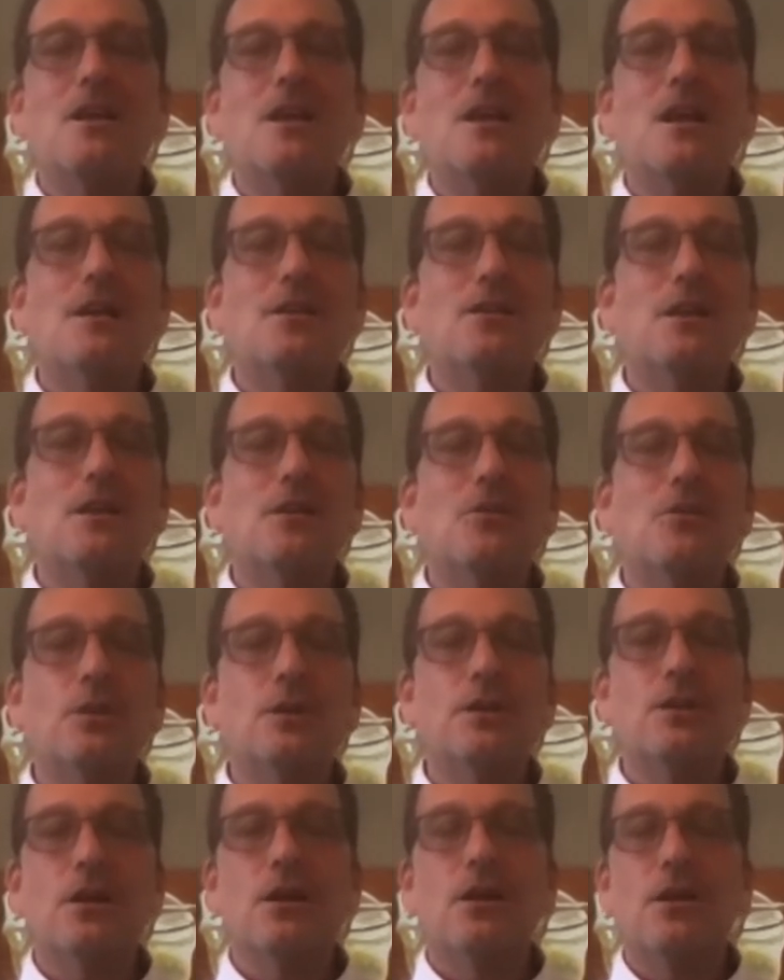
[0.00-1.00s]
and, and
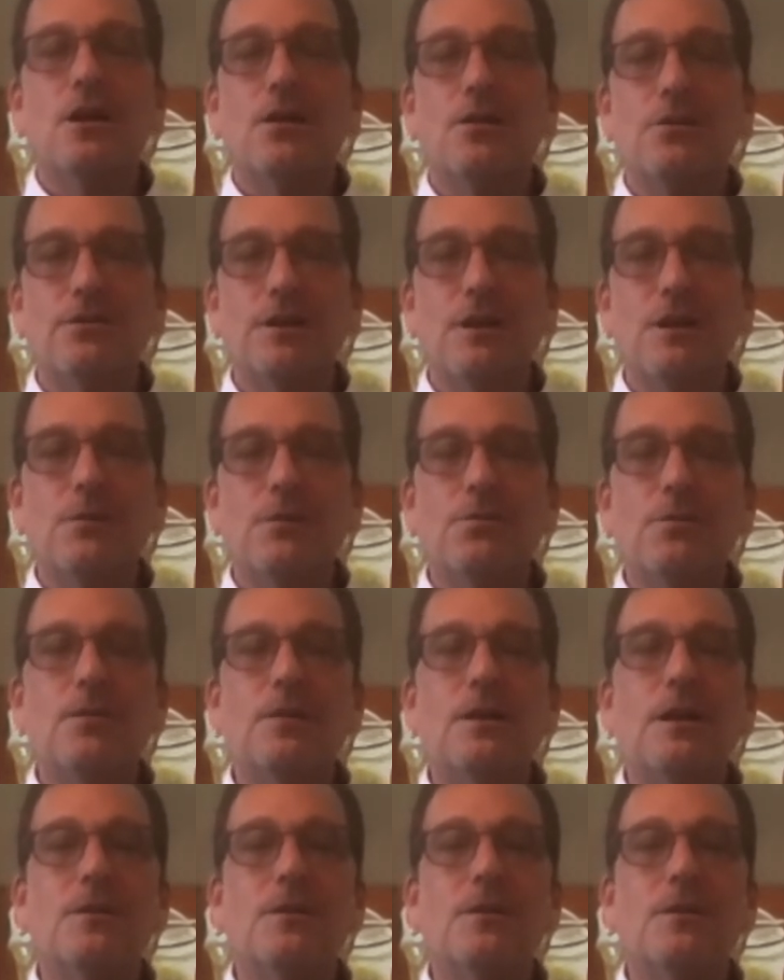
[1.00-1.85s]
we are, are available.